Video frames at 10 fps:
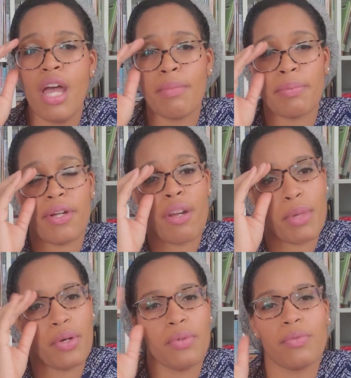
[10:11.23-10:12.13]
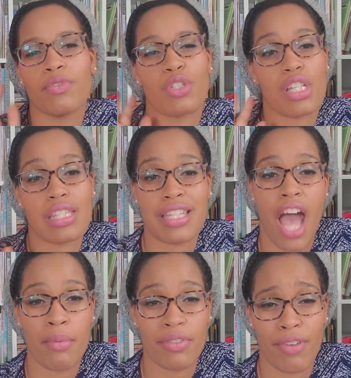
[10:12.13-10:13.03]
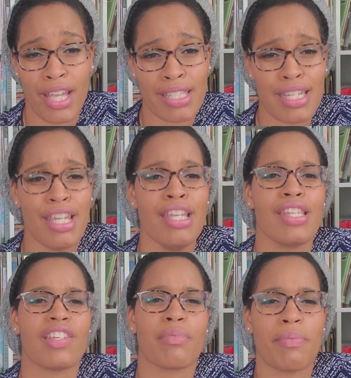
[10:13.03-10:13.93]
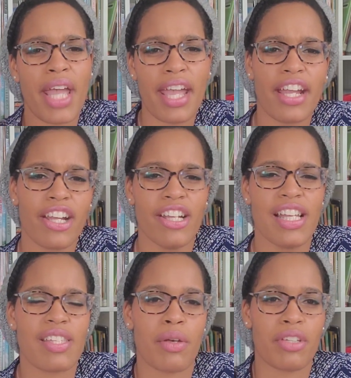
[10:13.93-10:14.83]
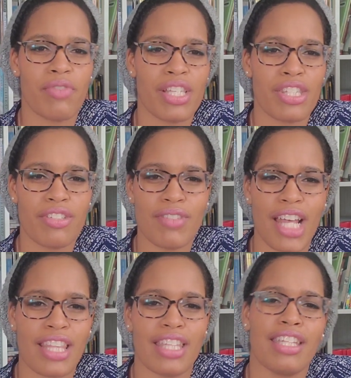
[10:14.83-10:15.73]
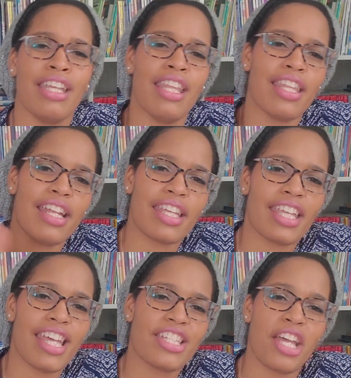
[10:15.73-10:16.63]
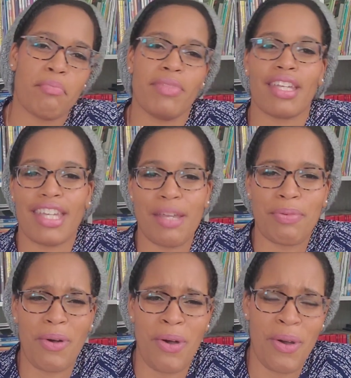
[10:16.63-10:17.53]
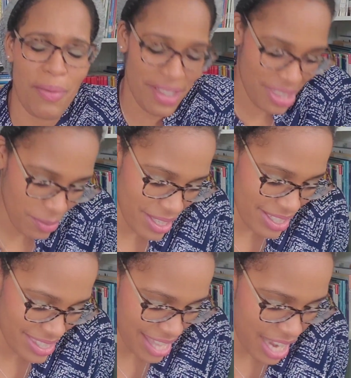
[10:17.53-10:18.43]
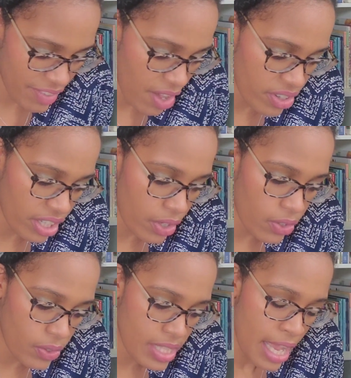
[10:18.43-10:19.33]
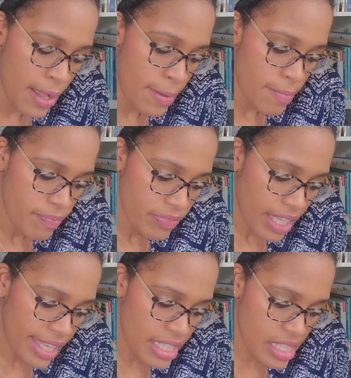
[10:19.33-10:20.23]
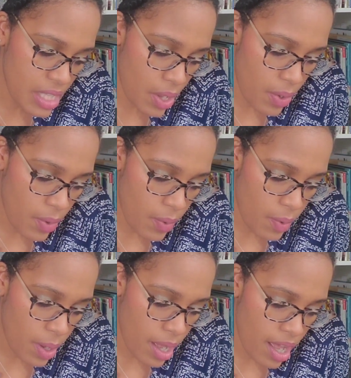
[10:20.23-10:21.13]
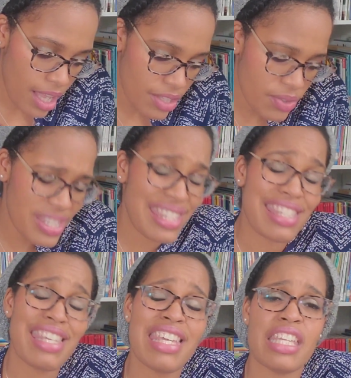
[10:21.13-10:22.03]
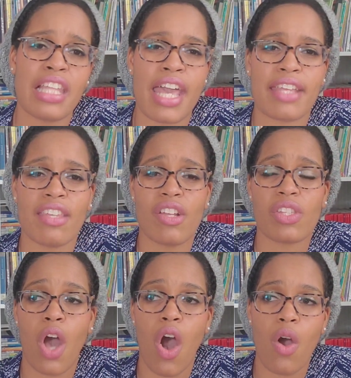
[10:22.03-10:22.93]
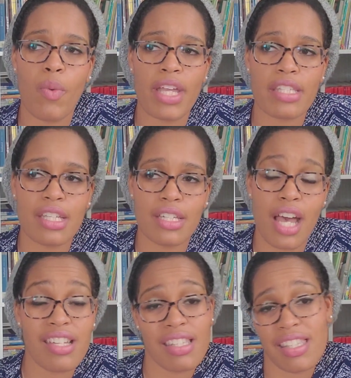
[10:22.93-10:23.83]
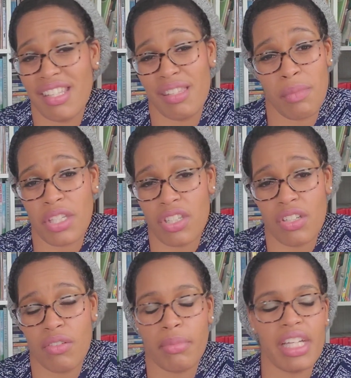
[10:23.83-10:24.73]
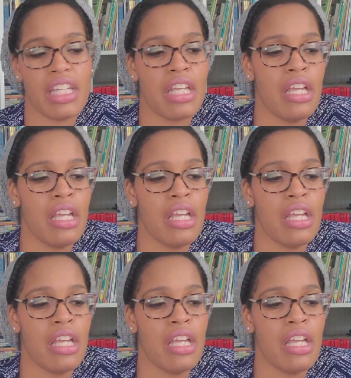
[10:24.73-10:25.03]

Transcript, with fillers: preparing my home for just a time of rest. So I prepare so I can rest and do nothing, then I can catch up and keep on with the week. It's kind of how it goes. And so you'll see like there's always, and honestly it's me too, but